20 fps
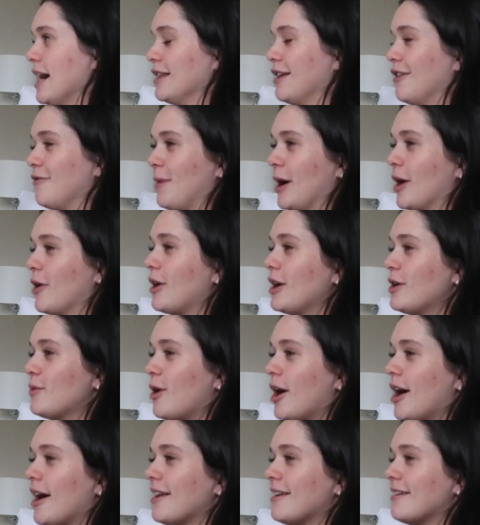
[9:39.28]
I love my green
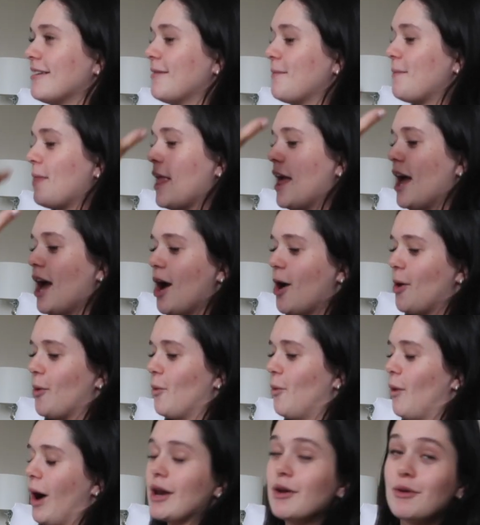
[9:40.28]
one.
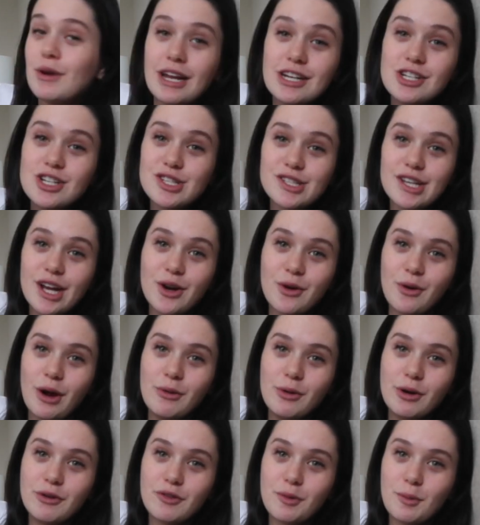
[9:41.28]
Why don't I just get a
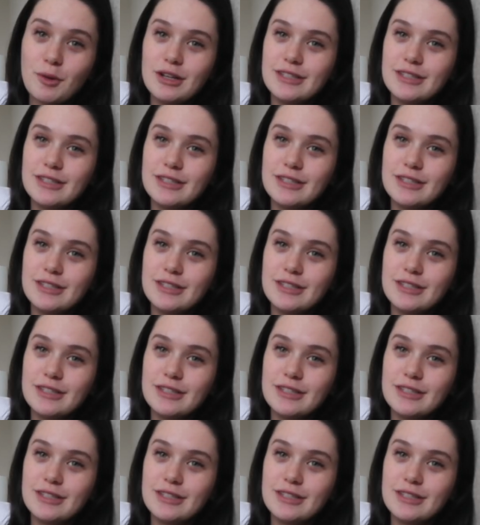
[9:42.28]
gray one from